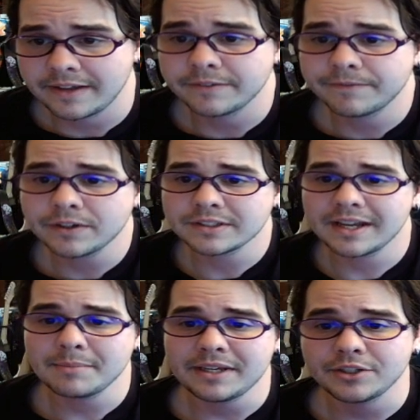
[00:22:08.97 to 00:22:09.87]
and the first
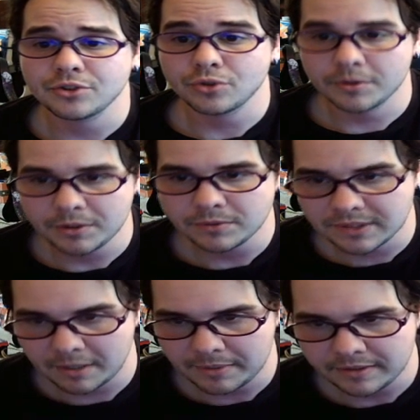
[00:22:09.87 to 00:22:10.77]
time each tribute
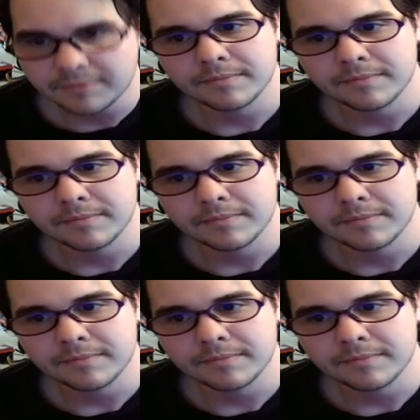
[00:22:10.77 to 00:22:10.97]
summoned,